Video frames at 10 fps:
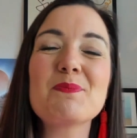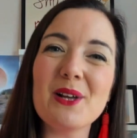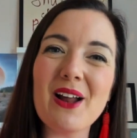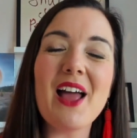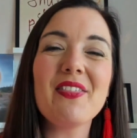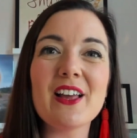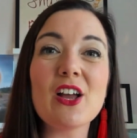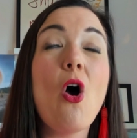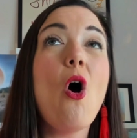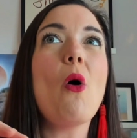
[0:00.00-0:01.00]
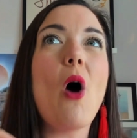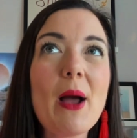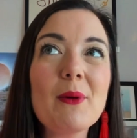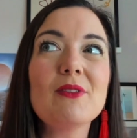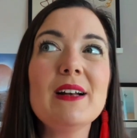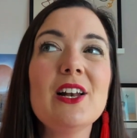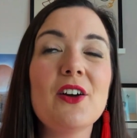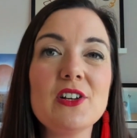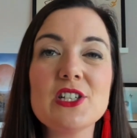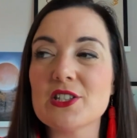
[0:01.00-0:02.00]
But I think I would really
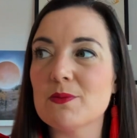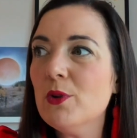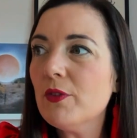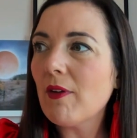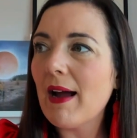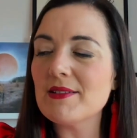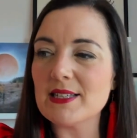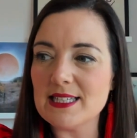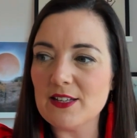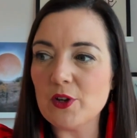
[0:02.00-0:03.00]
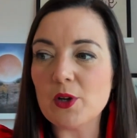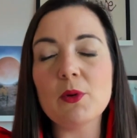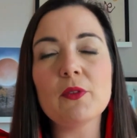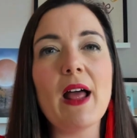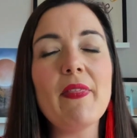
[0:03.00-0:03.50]
love you to just move around and see if you can move it.